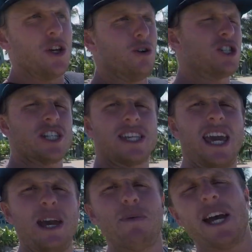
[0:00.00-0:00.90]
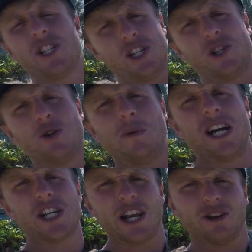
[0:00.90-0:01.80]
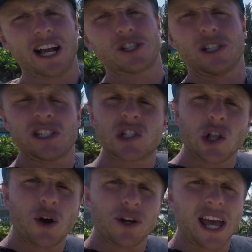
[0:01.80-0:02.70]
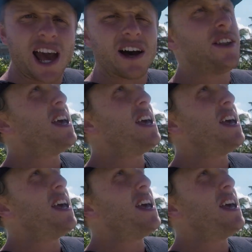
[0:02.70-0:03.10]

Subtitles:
you'll just keep edging too much and you'll actually slow down.